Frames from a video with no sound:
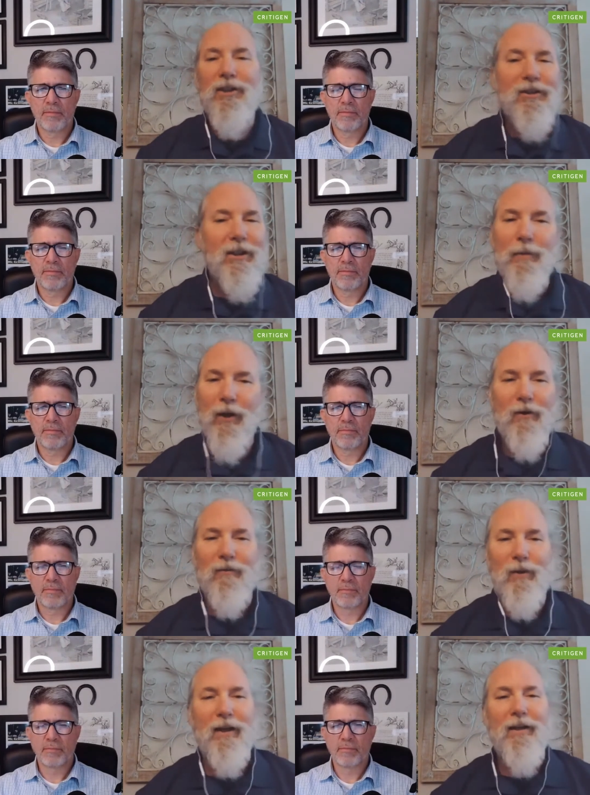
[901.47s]
Speaker 1: just the zip code
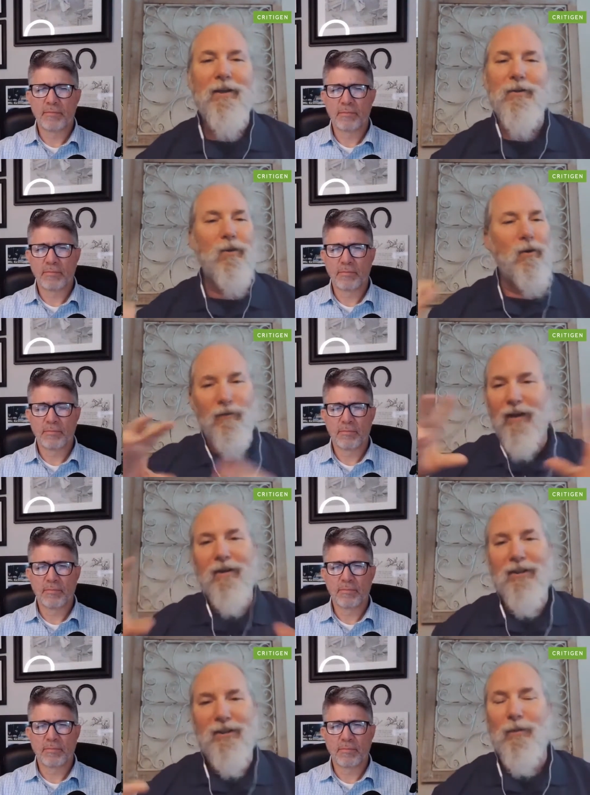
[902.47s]
of Plano or
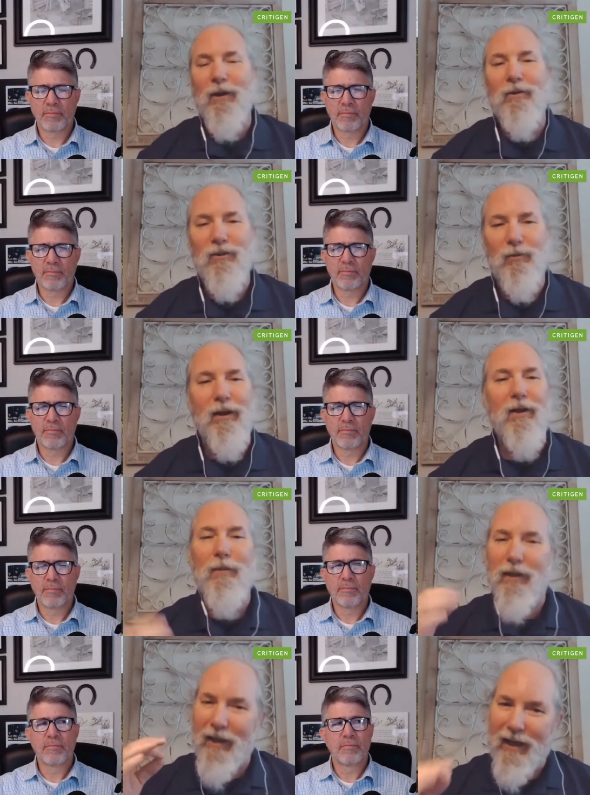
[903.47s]
various zip codes of Plano,
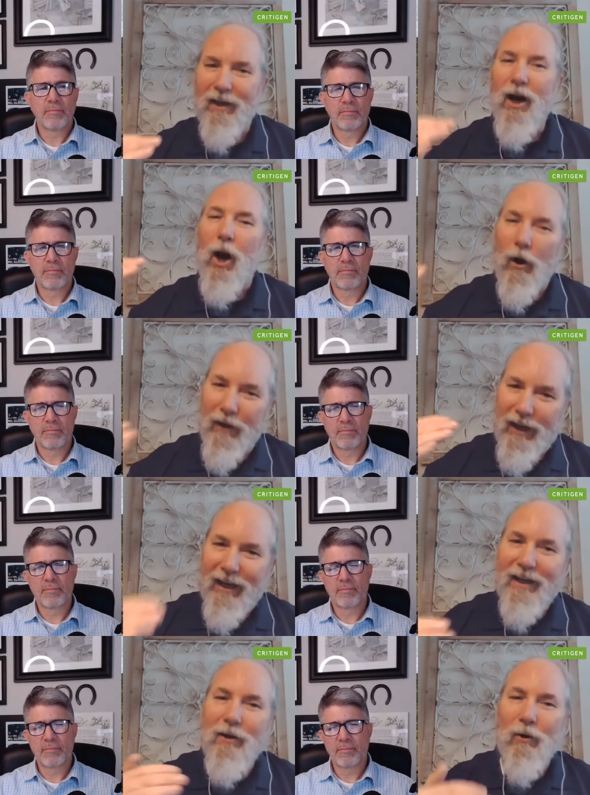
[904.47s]
but the, are
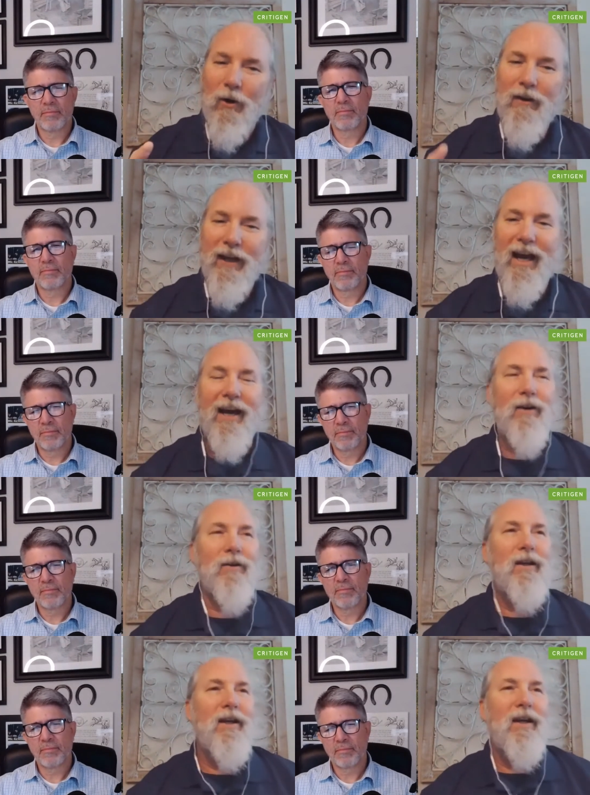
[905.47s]
they in or are they
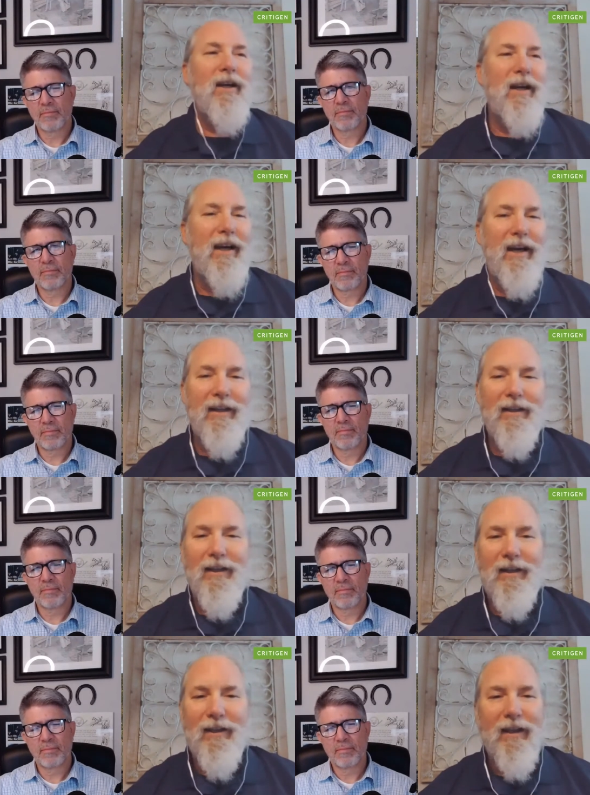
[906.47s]
out? And,
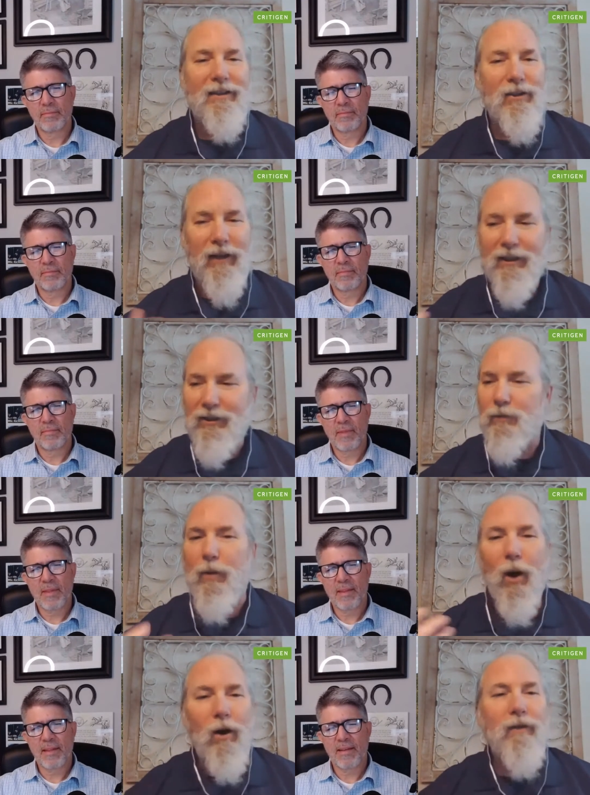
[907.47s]
uh, and so that's
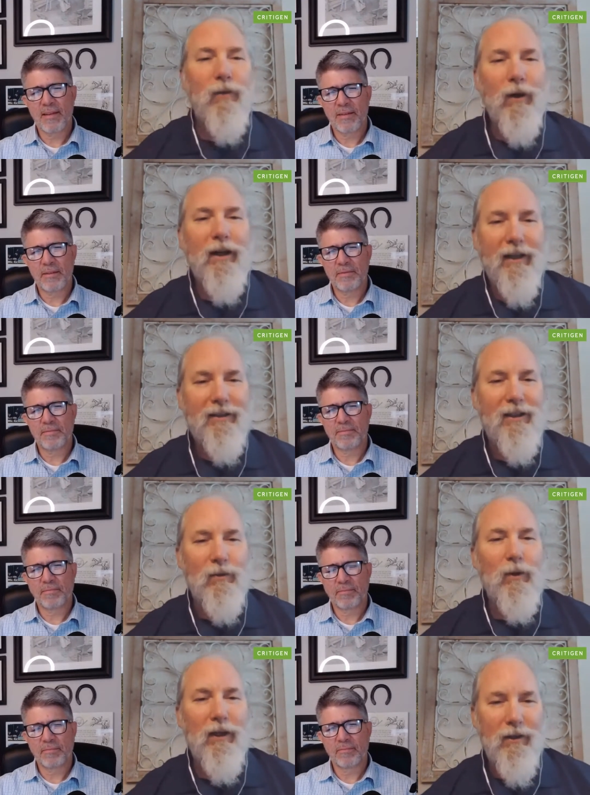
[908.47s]
just part of what it is
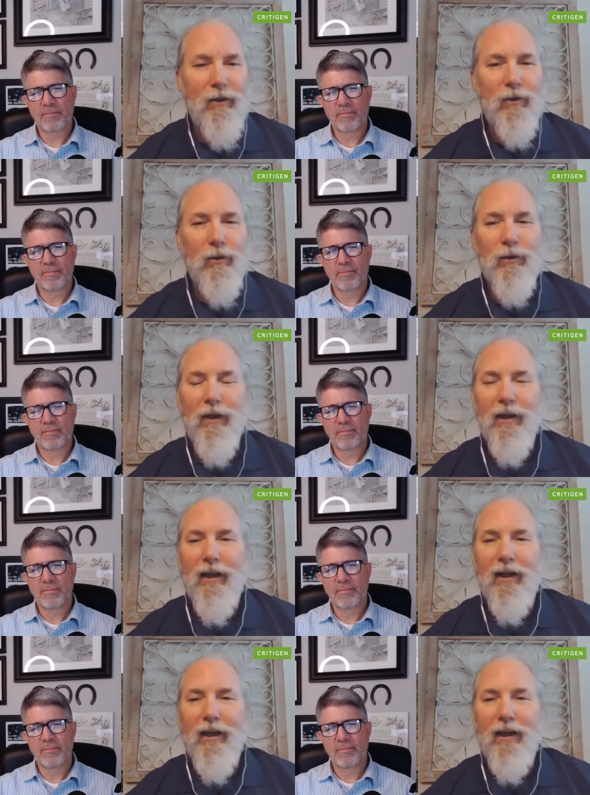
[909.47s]
that we do